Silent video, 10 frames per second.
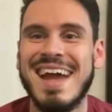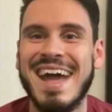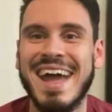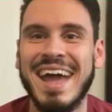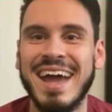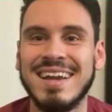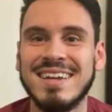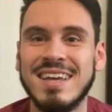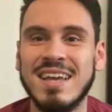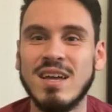And
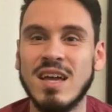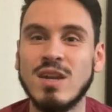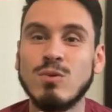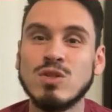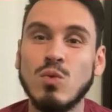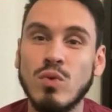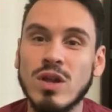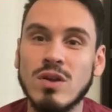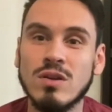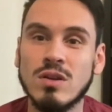it, and it was a
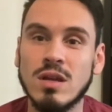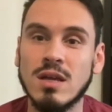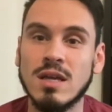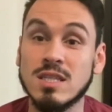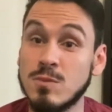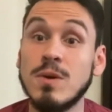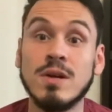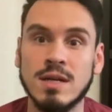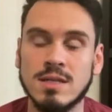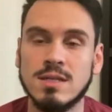weird
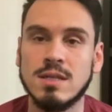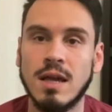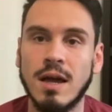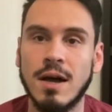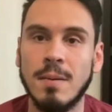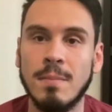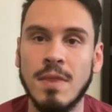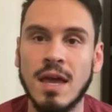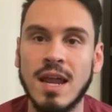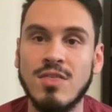experience. Um,
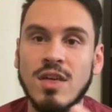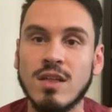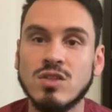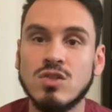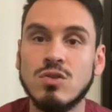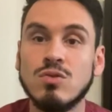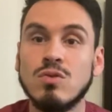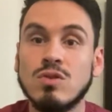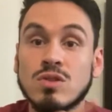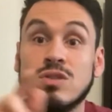and I think to
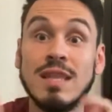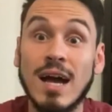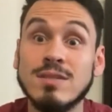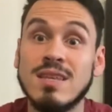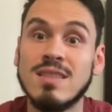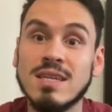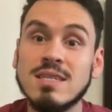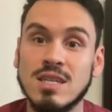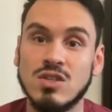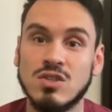now to this
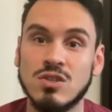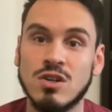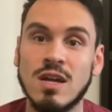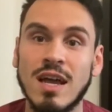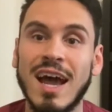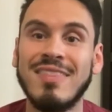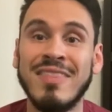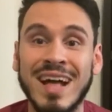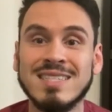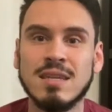Easter. And
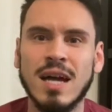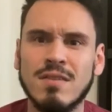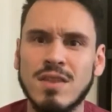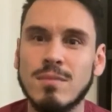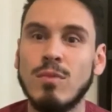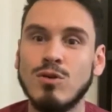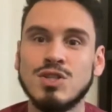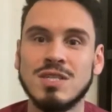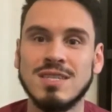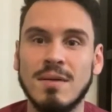that's kind of the
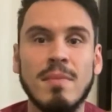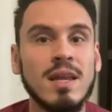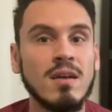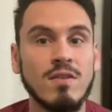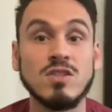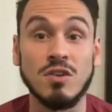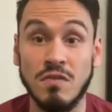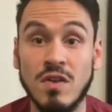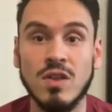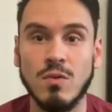emotions that many of us are
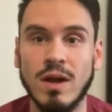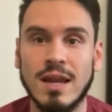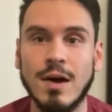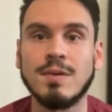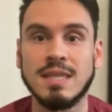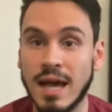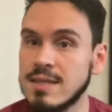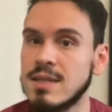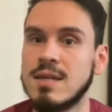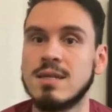feeling right now is
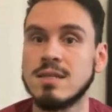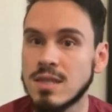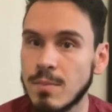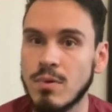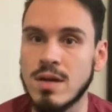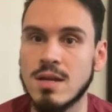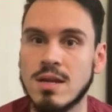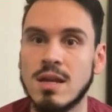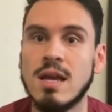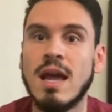isolated and separated
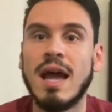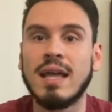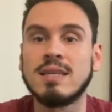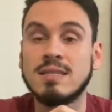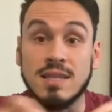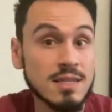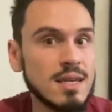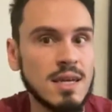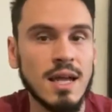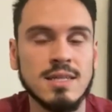and, and
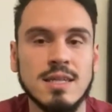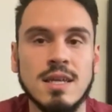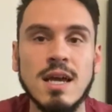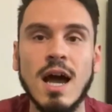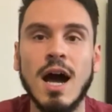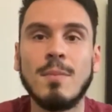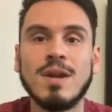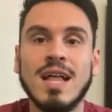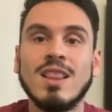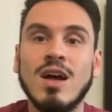disconnected. Uh, but
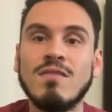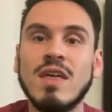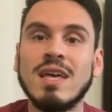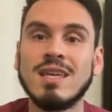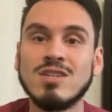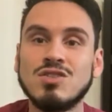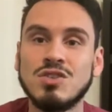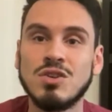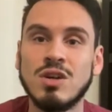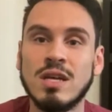I love that
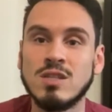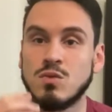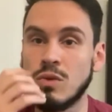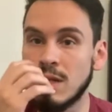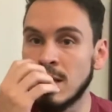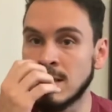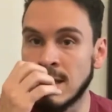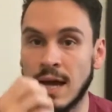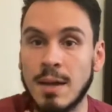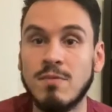Easter is really a
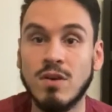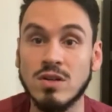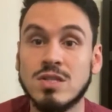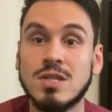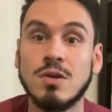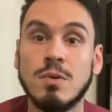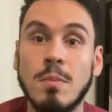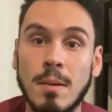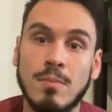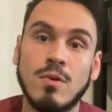time for us to
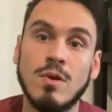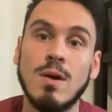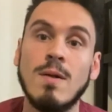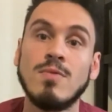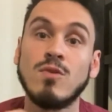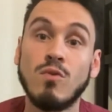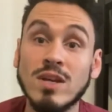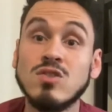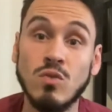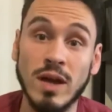remember the
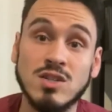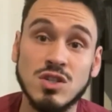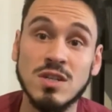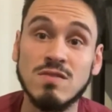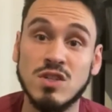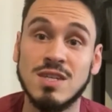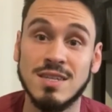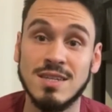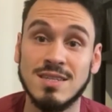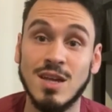resurrection of
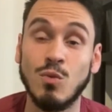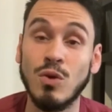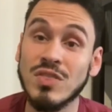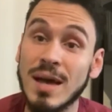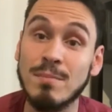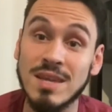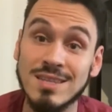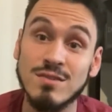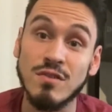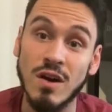Jesus and what that means
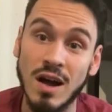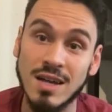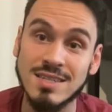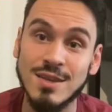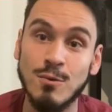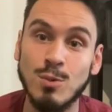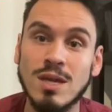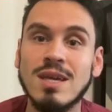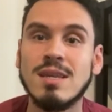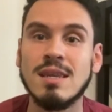for us, that we
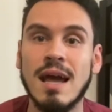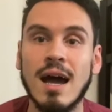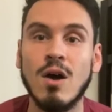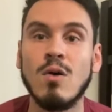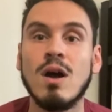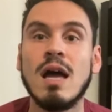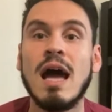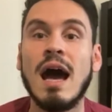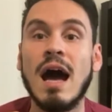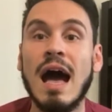can now
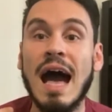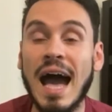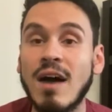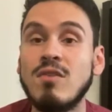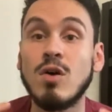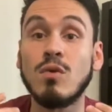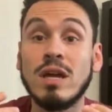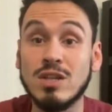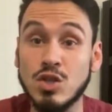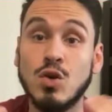uh, have an
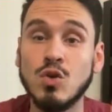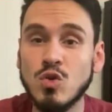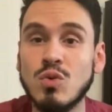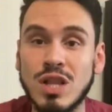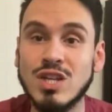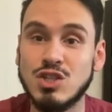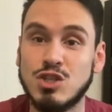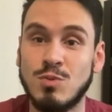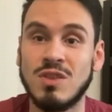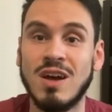eternal
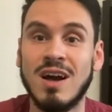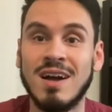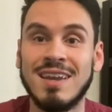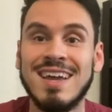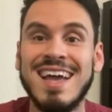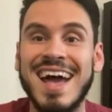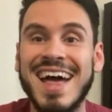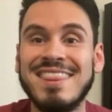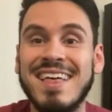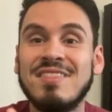relationship with God.
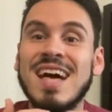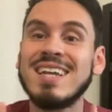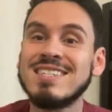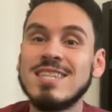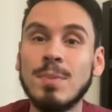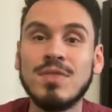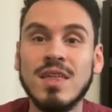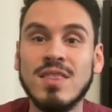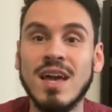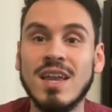And that, that is
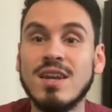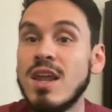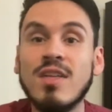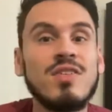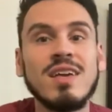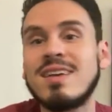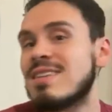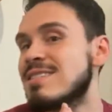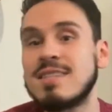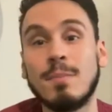something that nothing can
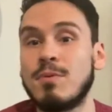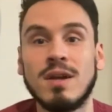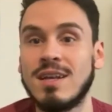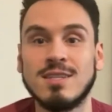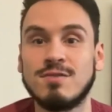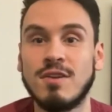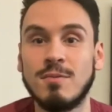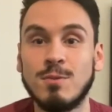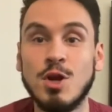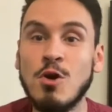separate us
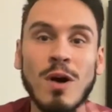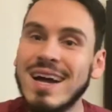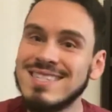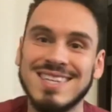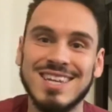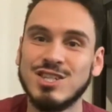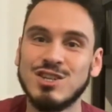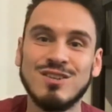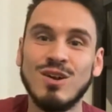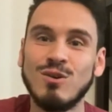from. No
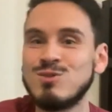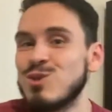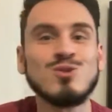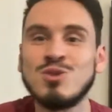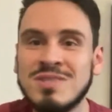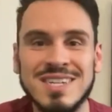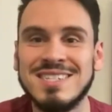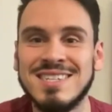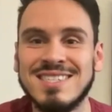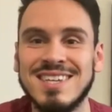isolation, no social
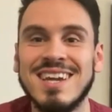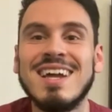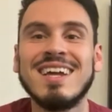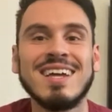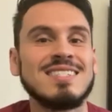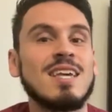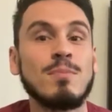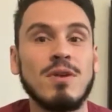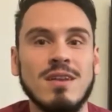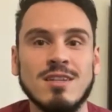distancing can
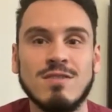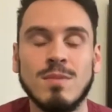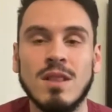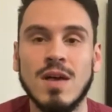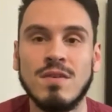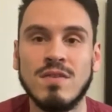separate us from the love of